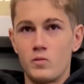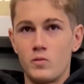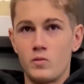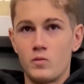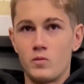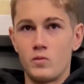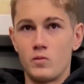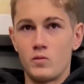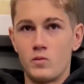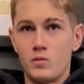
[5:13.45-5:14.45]
of the current
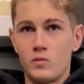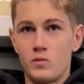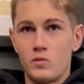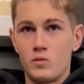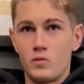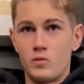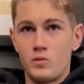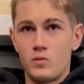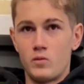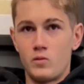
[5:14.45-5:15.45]
state of the
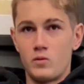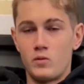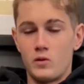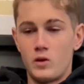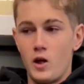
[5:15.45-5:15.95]
Lancer team?